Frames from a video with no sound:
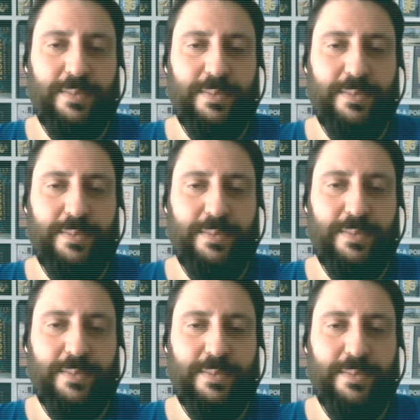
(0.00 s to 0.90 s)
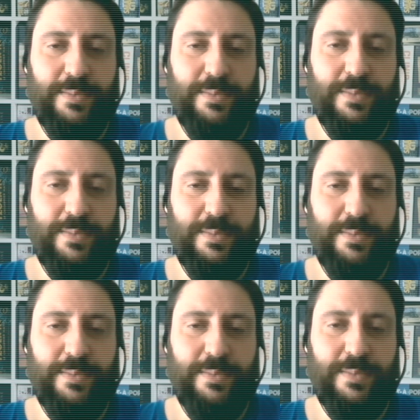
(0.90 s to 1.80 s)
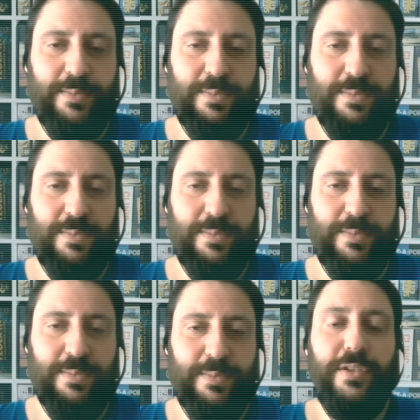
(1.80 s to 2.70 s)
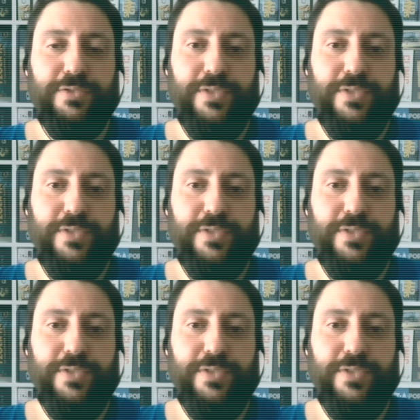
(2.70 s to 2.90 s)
The game system is a model, and this model